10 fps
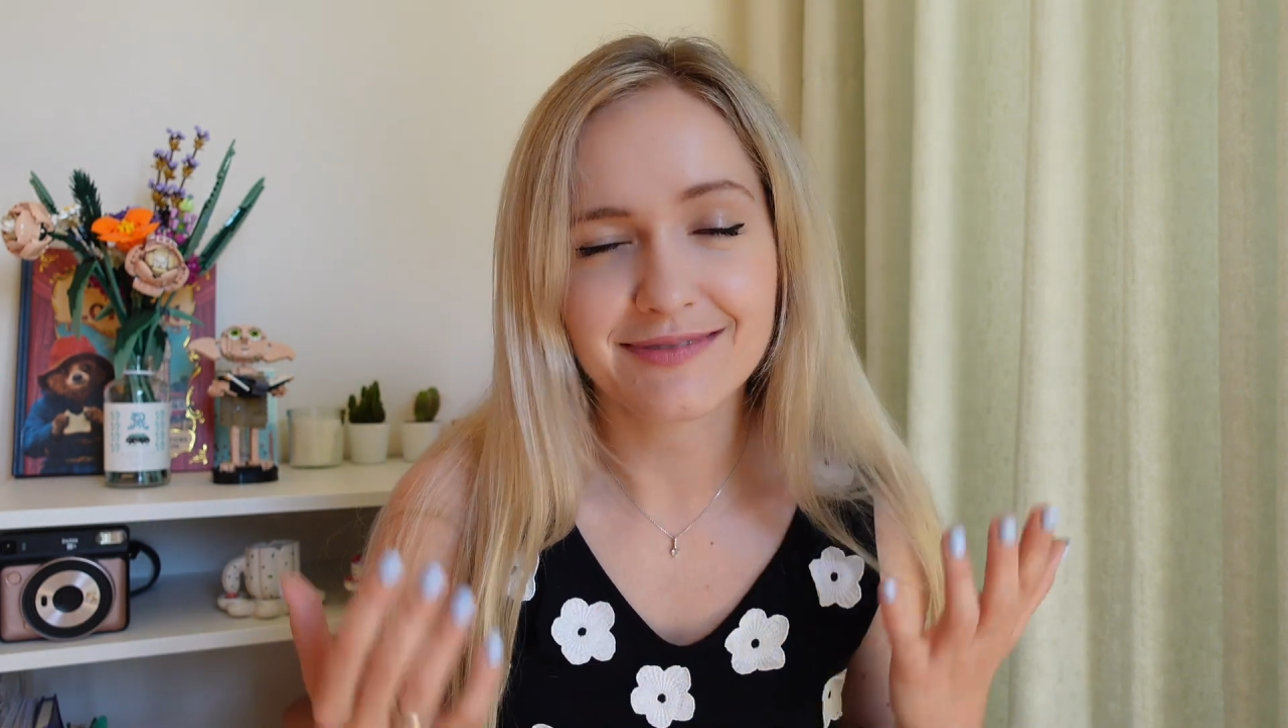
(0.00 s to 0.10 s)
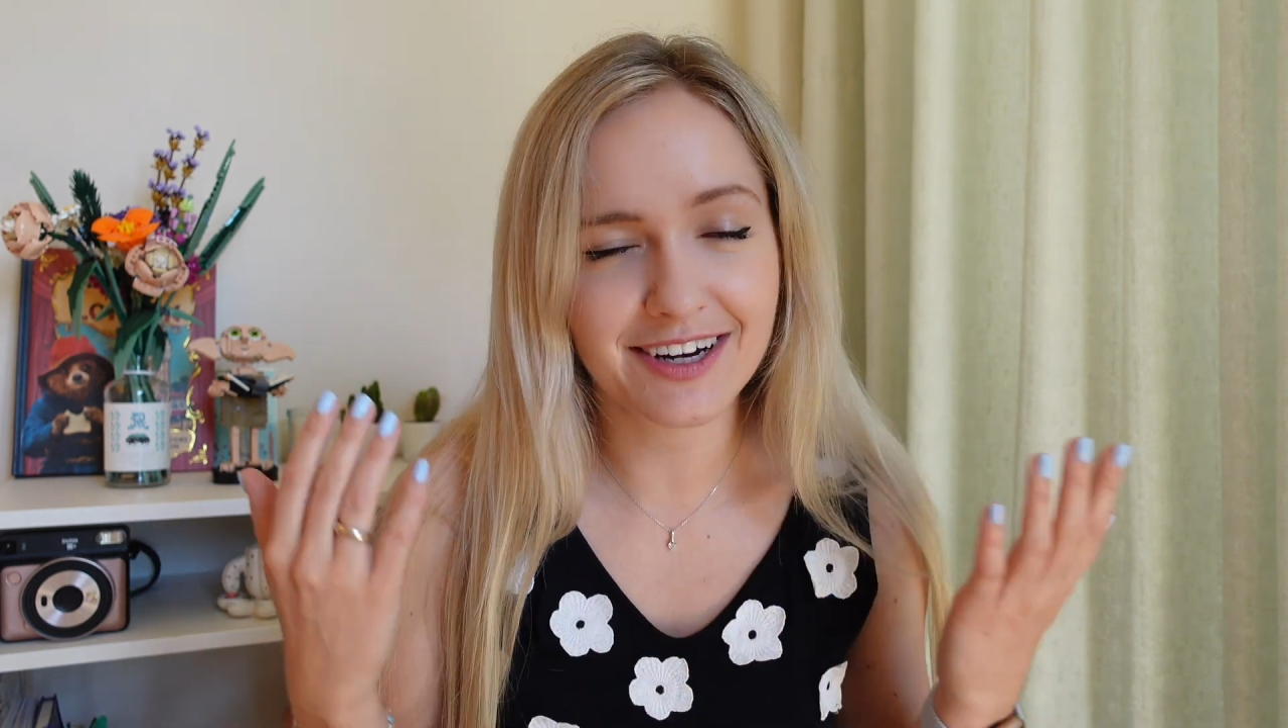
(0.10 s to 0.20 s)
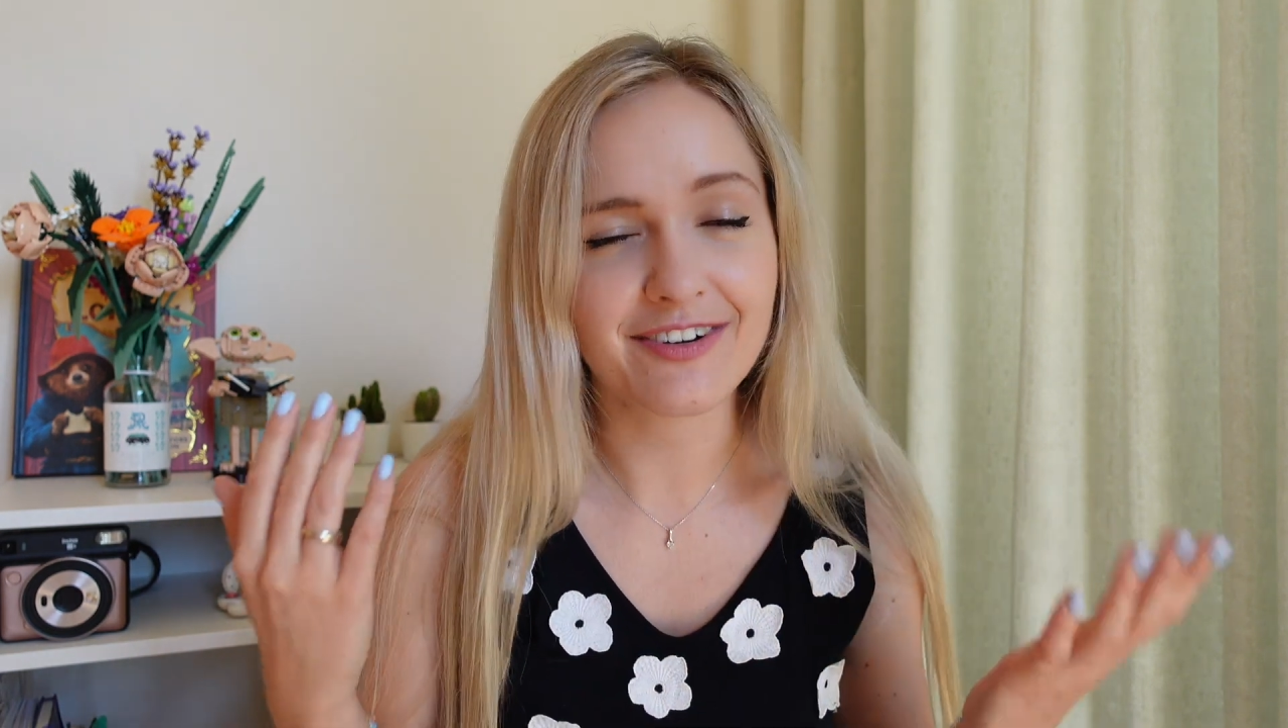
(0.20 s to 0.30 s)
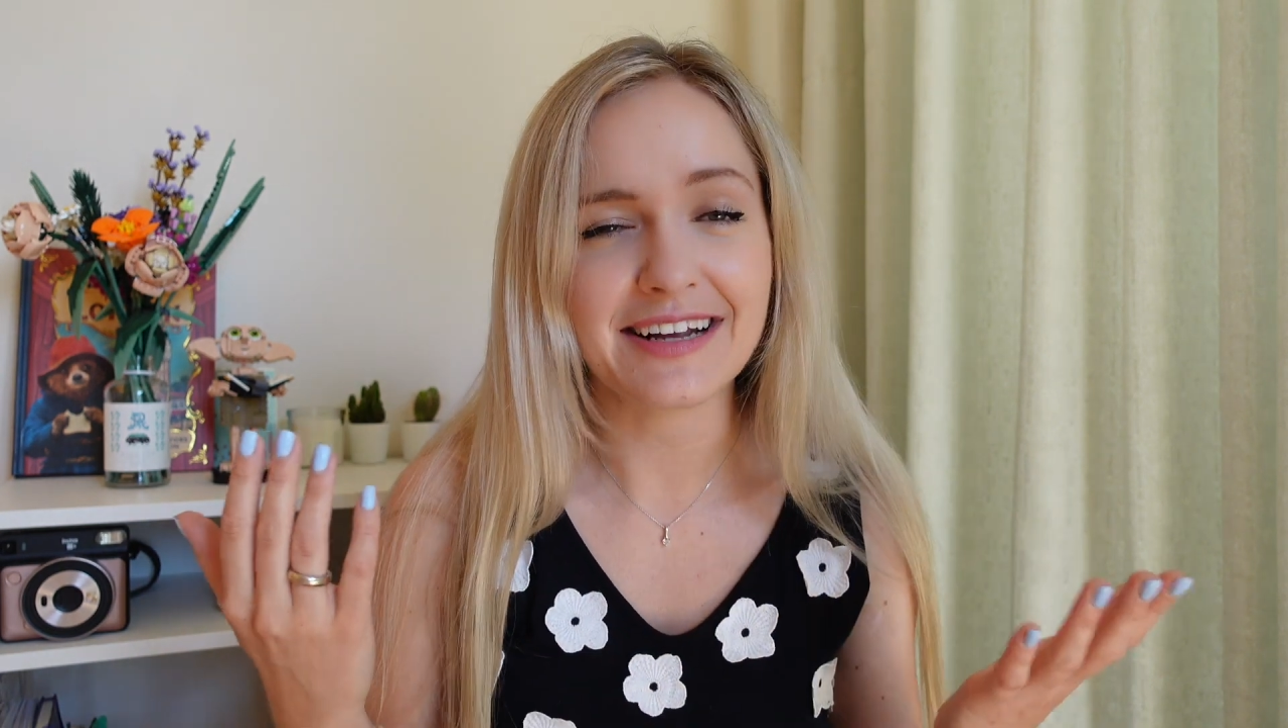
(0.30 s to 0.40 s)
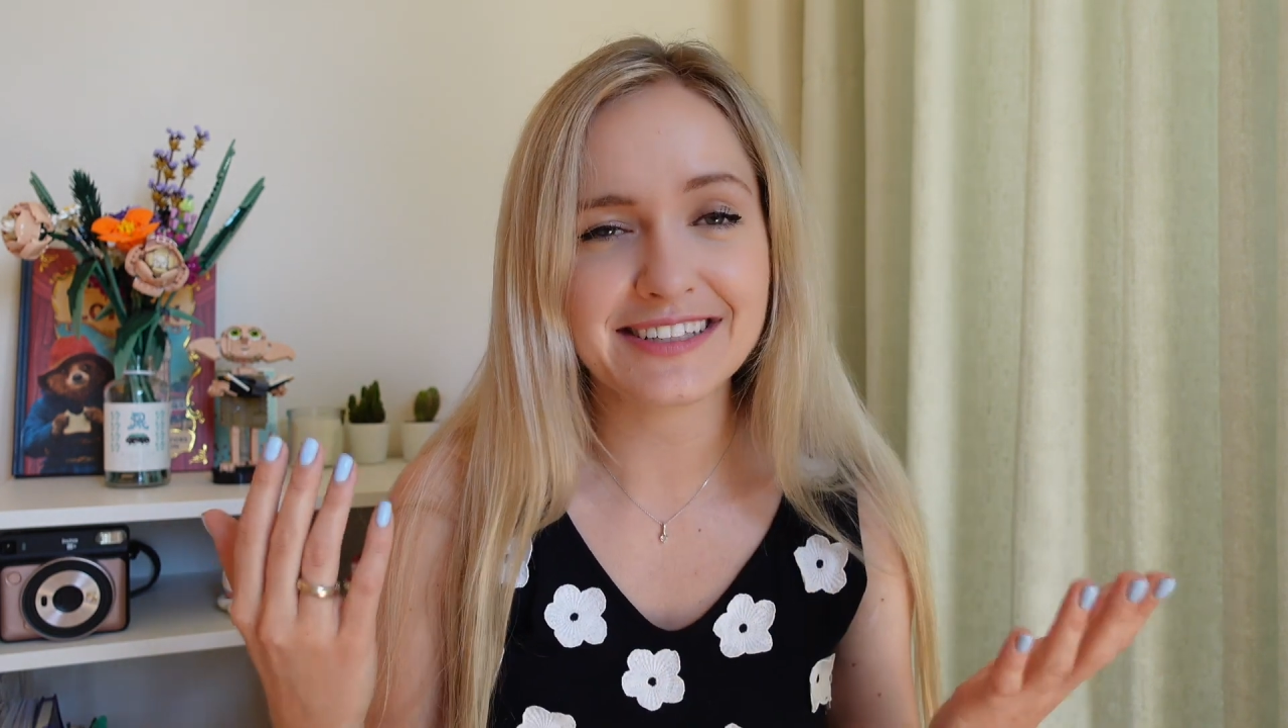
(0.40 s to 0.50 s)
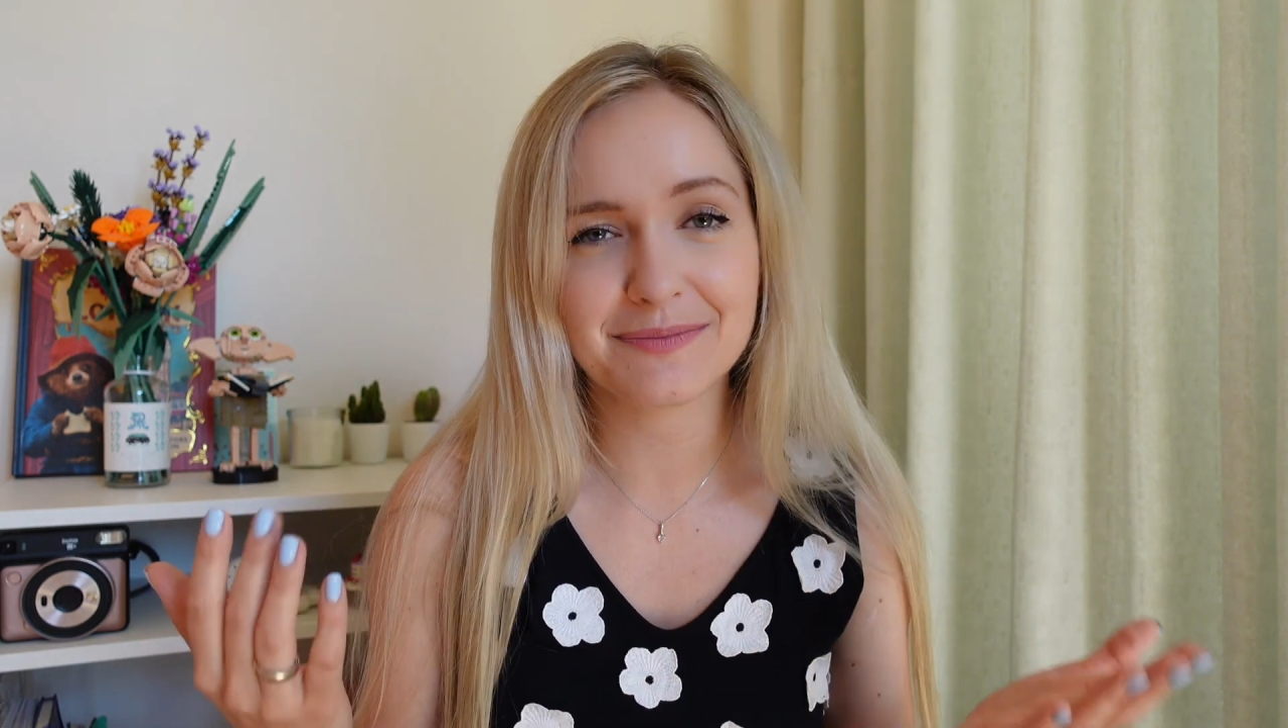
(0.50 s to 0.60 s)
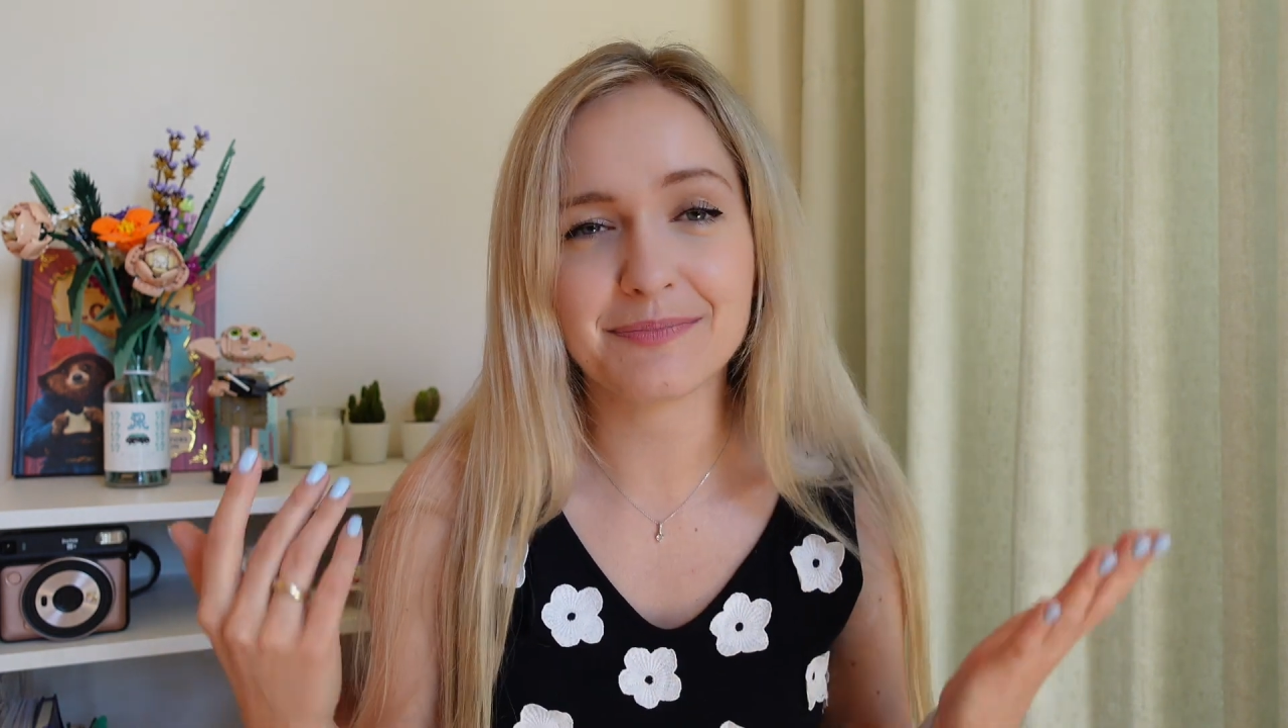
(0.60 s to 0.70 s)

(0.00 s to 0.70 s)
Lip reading: crazy,